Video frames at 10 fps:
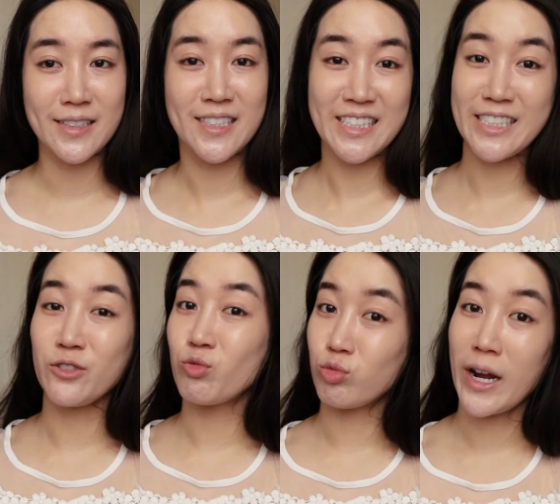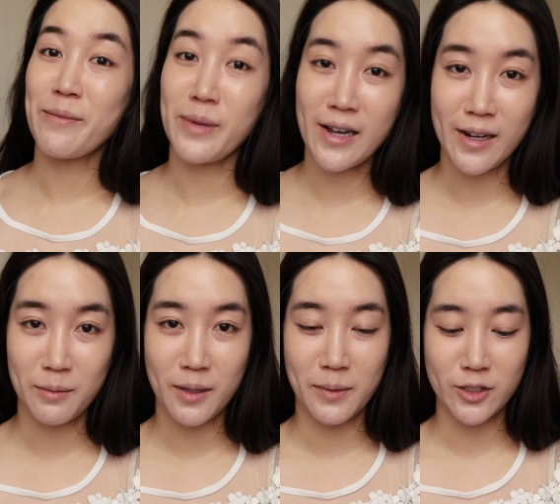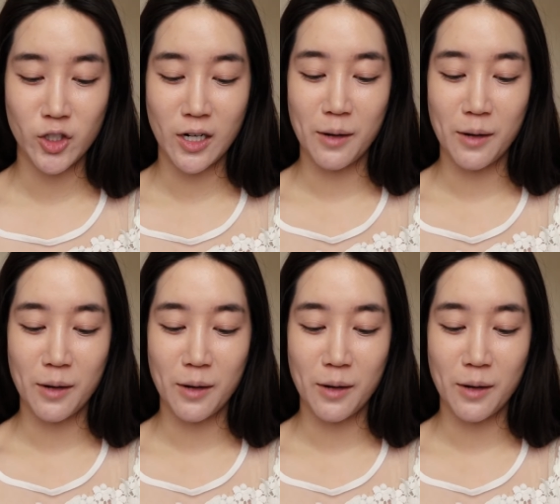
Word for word: sitting right behind me in my chair.